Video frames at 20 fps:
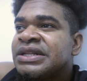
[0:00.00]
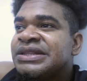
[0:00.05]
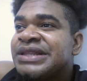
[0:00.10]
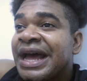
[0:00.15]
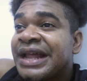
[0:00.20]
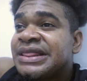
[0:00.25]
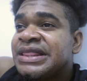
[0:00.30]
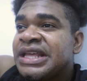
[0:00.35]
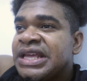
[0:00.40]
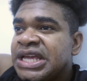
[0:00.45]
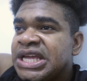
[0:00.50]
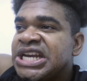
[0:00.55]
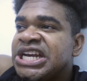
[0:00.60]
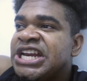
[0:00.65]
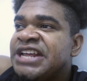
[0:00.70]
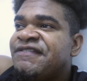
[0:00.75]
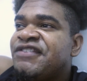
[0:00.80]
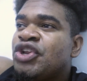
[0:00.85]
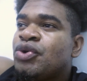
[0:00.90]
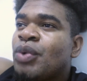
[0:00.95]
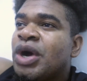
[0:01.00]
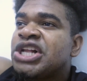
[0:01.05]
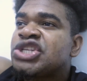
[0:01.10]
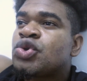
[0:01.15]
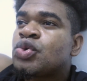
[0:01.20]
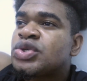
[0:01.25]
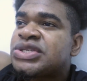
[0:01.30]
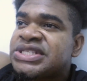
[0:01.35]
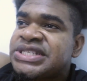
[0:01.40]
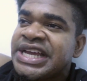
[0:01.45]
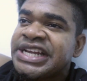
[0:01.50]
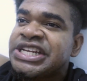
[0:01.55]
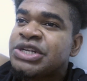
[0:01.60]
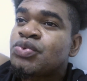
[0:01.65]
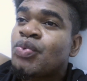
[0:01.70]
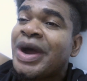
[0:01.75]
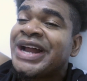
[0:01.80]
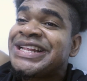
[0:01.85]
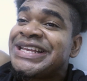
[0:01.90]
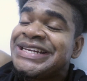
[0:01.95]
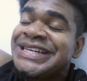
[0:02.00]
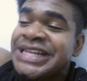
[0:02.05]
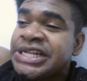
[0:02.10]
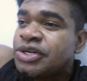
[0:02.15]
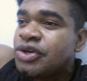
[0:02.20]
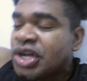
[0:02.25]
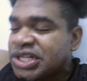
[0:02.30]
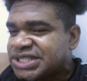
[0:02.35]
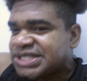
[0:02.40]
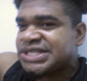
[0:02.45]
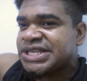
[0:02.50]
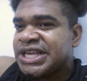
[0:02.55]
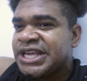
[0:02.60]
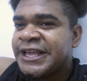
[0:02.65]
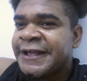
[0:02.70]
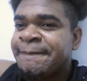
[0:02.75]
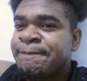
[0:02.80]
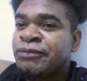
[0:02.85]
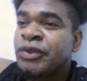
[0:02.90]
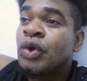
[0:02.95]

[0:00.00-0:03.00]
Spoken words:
that the individuals who stated what he did not say